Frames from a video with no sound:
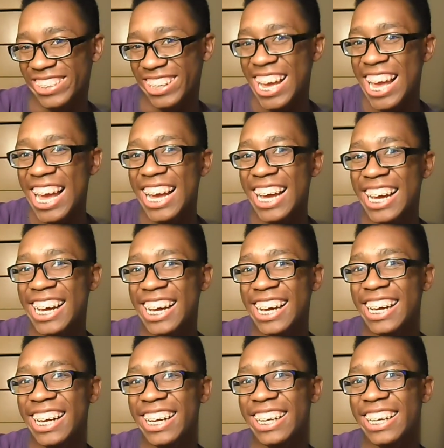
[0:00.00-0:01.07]

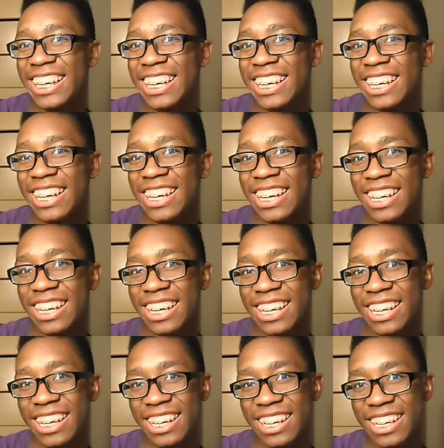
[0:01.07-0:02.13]
No one is speaking in this clip.